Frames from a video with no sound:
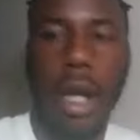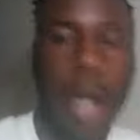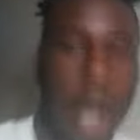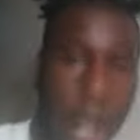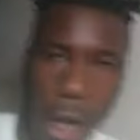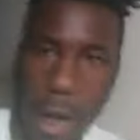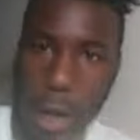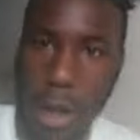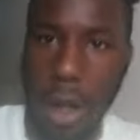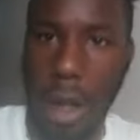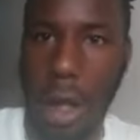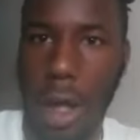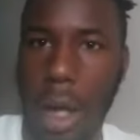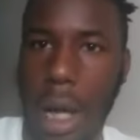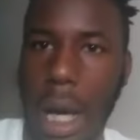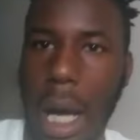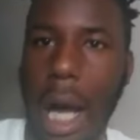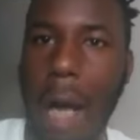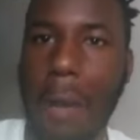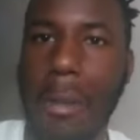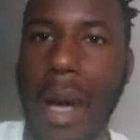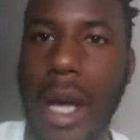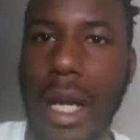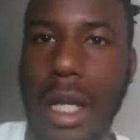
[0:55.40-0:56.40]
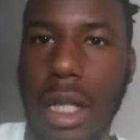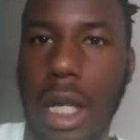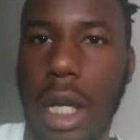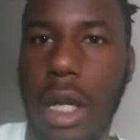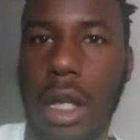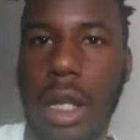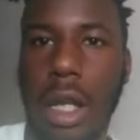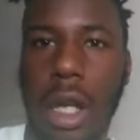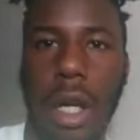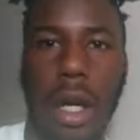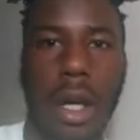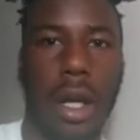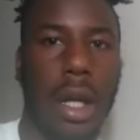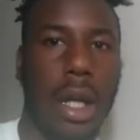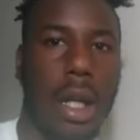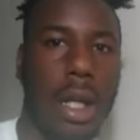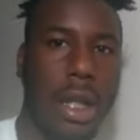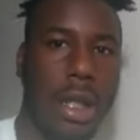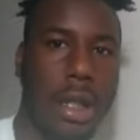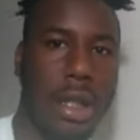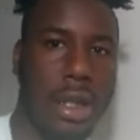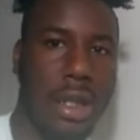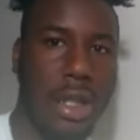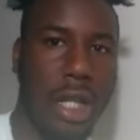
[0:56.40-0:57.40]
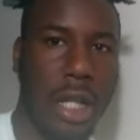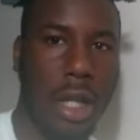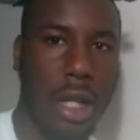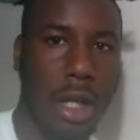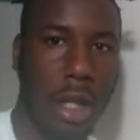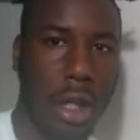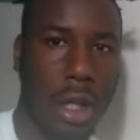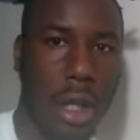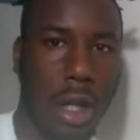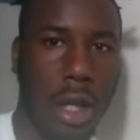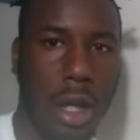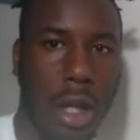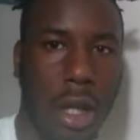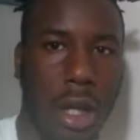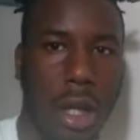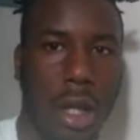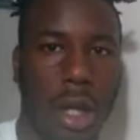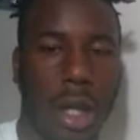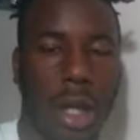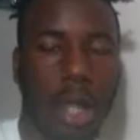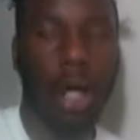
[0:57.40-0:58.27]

Alright, y'all. I'm back now, y'all. Say, y'all.